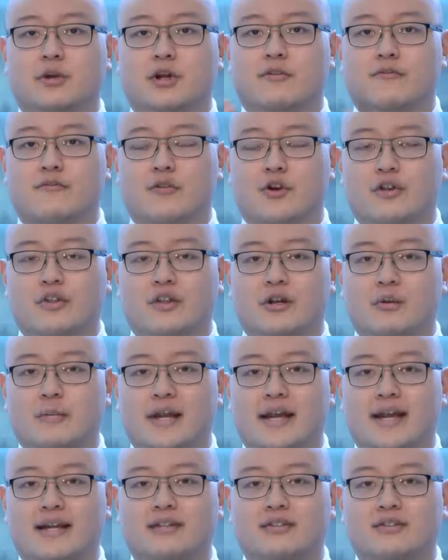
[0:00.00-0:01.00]
to convert them
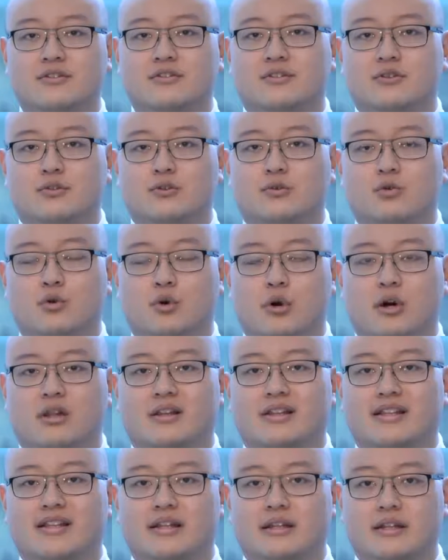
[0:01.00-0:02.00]
into
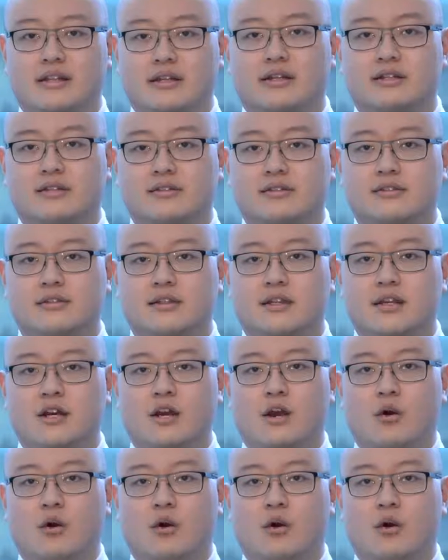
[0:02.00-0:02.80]
quality leads?